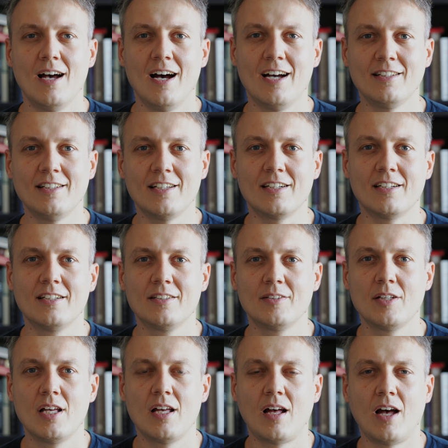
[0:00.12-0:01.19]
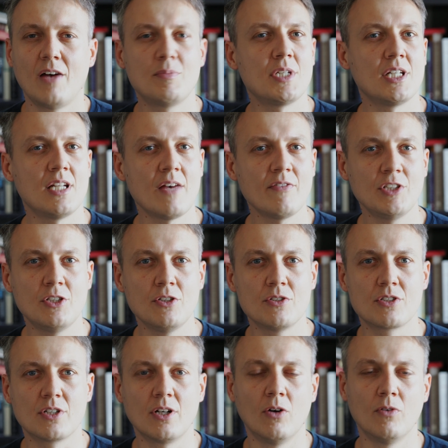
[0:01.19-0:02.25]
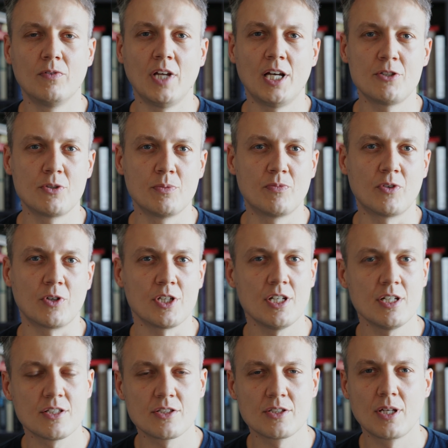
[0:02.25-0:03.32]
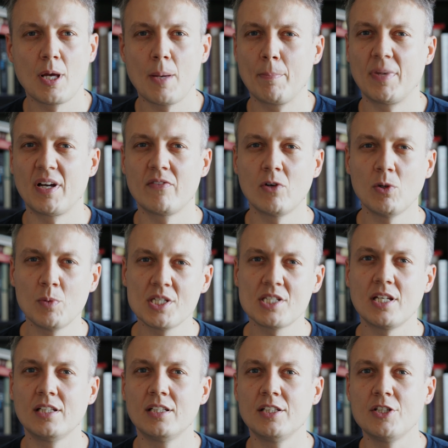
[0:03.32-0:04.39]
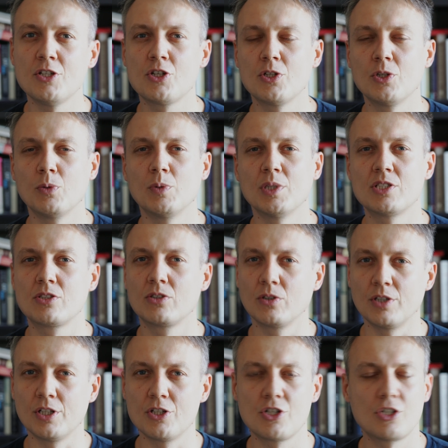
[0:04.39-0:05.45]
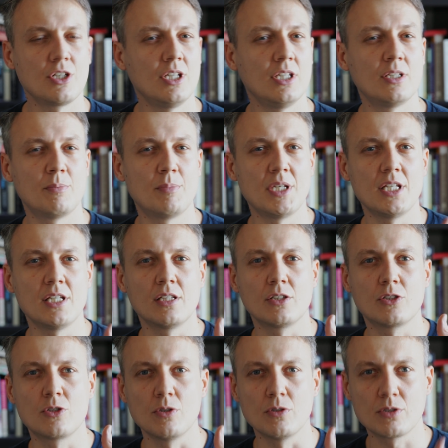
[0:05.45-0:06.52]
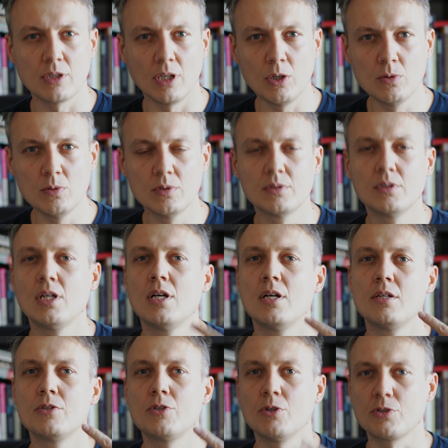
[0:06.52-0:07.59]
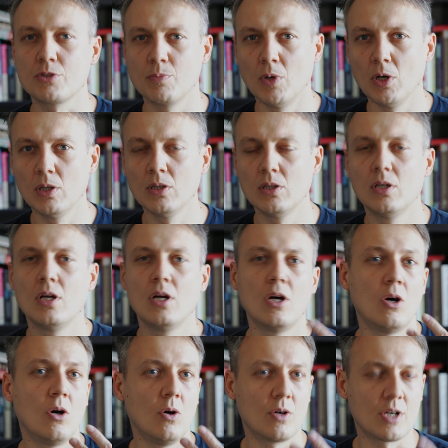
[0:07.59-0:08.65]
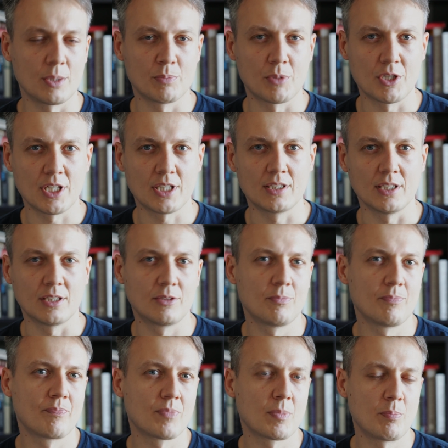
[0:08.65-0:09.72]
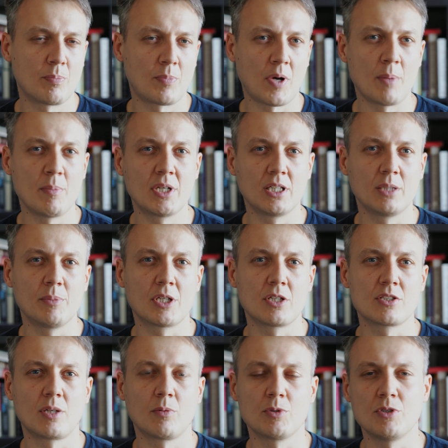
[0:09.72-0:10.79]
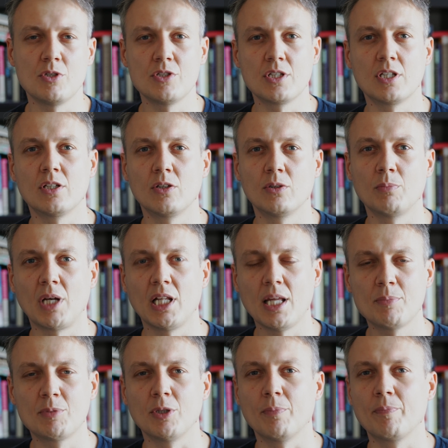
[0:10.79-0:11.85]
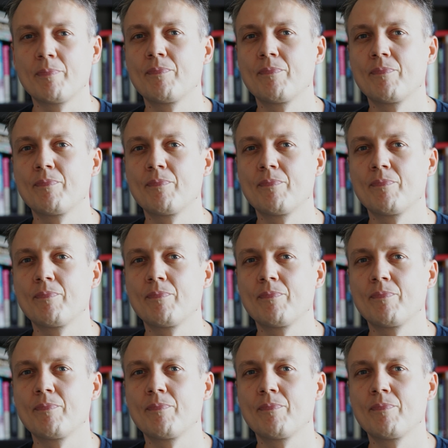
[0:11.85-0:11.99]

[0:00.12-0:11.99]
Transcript: Hi there! I've been an avid user of Lightroom for years, but I've always had an issue with storage either being too slow, too small, or unprotected, primarily because I was using it on my laptop.